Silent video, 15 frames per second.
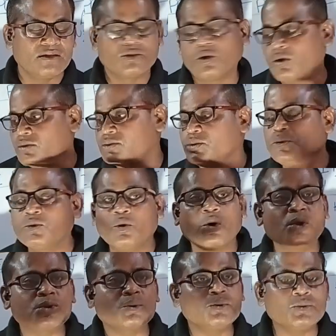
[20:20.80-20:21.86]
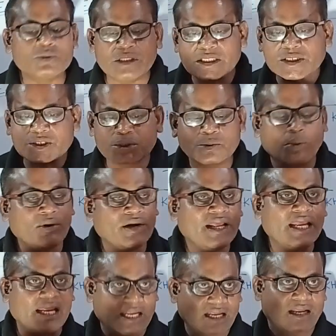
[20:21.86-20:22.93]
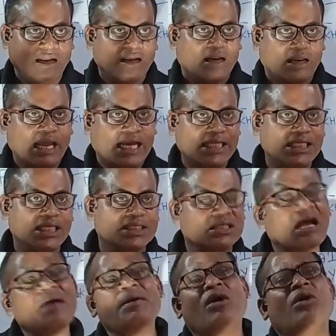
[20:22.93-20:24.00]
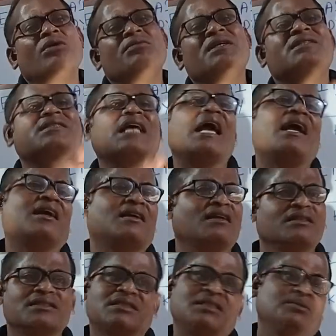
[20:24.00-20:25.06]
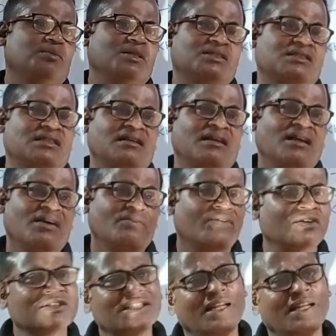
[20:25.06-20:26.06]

Those who go through this story like this, I always thank CBSE for